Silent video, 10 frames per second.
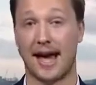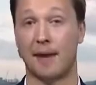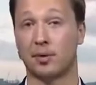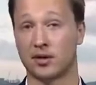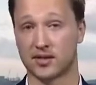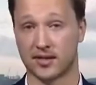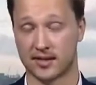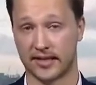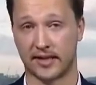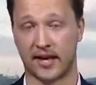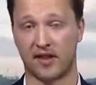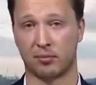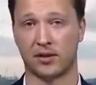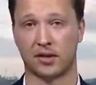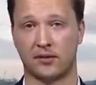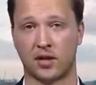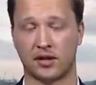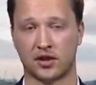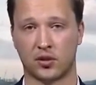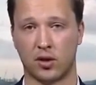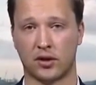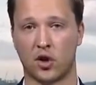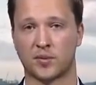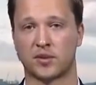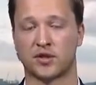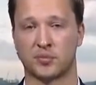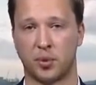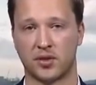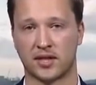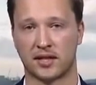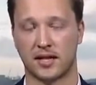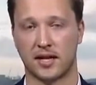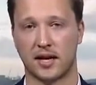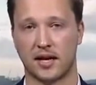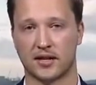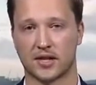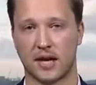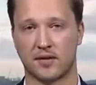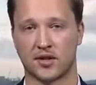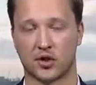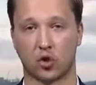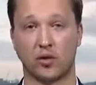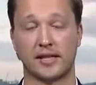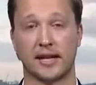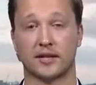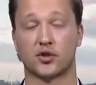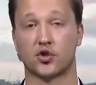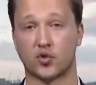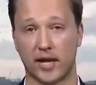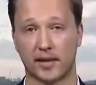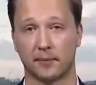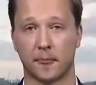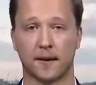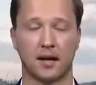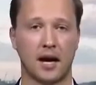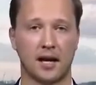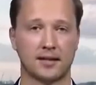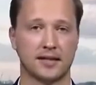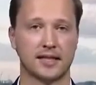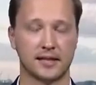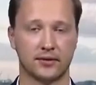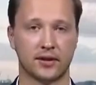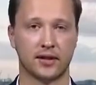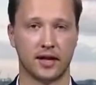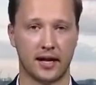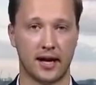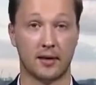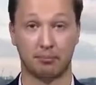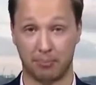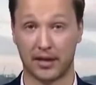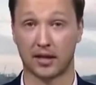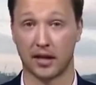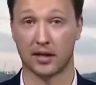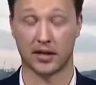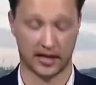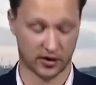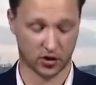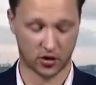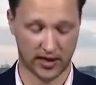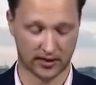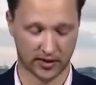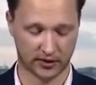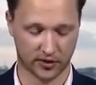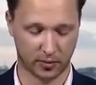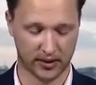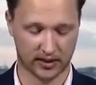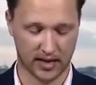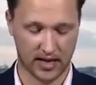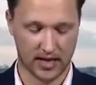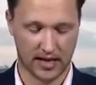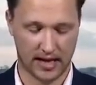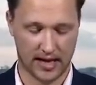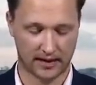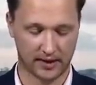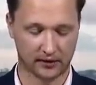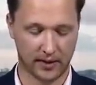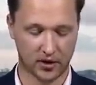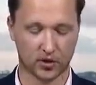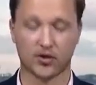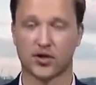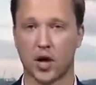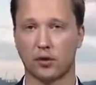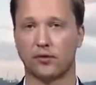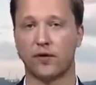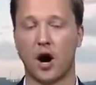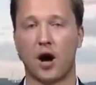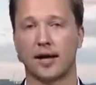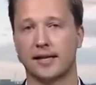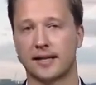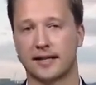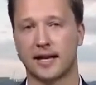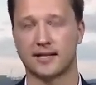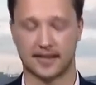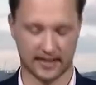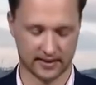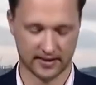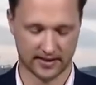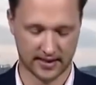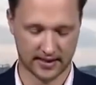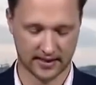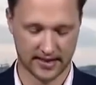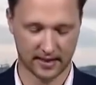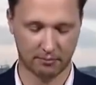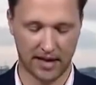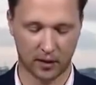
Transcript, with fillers: Uh, ambulances here have been diverted to other hospitals, putting uh, services already at strain uh, under even uh, bigger uh, strain, so to speak. Uh, the information so far indicates that this is a